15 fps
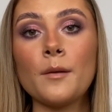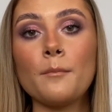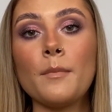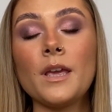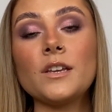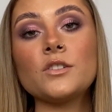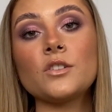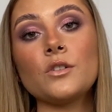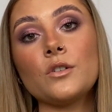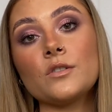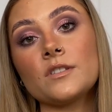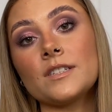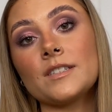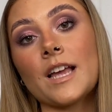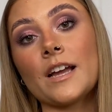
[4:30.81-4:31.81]
Make sure
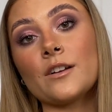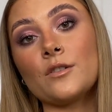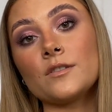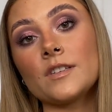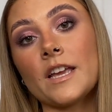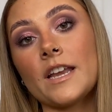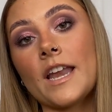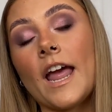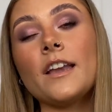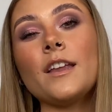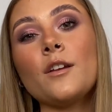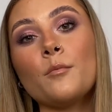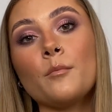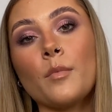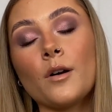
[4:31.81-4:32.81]
to tag us in
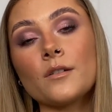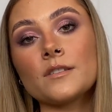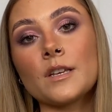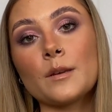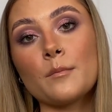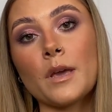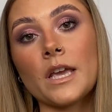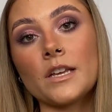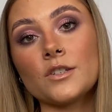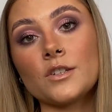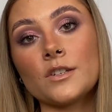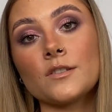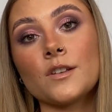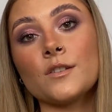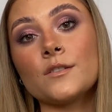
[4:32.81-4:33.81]
any unboxing
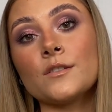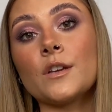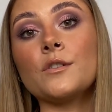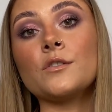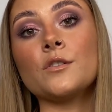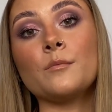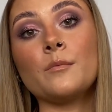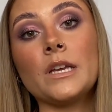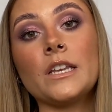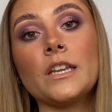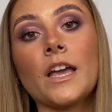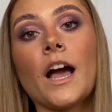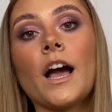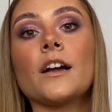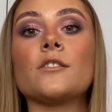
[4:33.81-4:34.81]
pictures on social
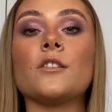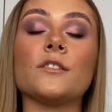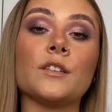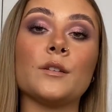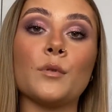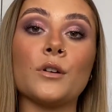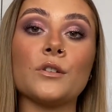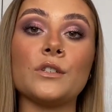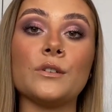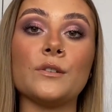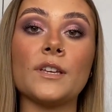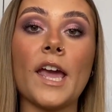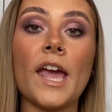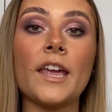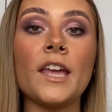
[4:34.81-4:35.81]
media at Glossybox
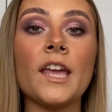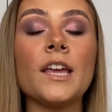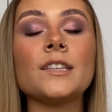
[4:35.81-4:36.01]
UK